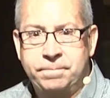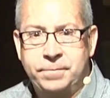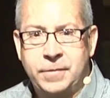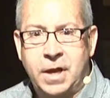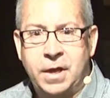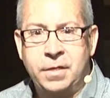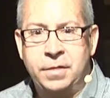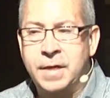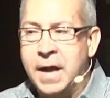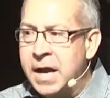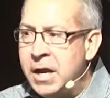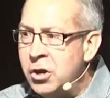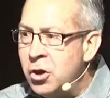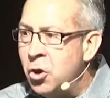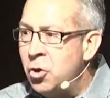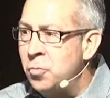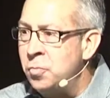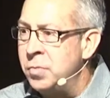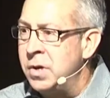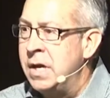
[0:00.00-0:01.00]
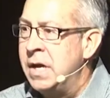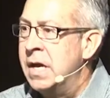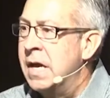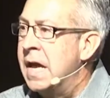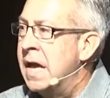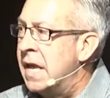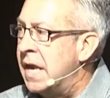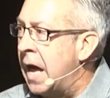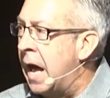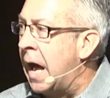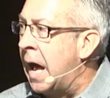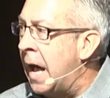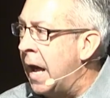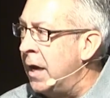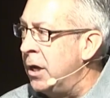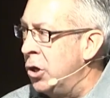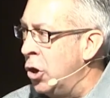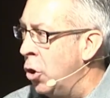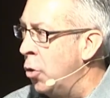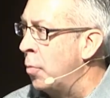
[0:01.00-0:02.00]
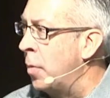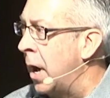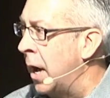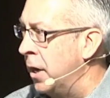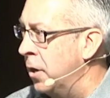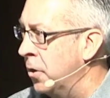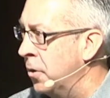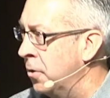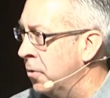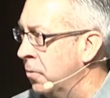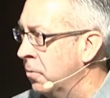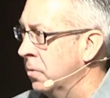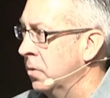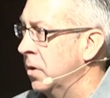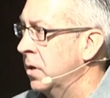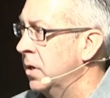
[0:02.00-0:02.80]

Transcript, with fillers: They know me, and I know my own.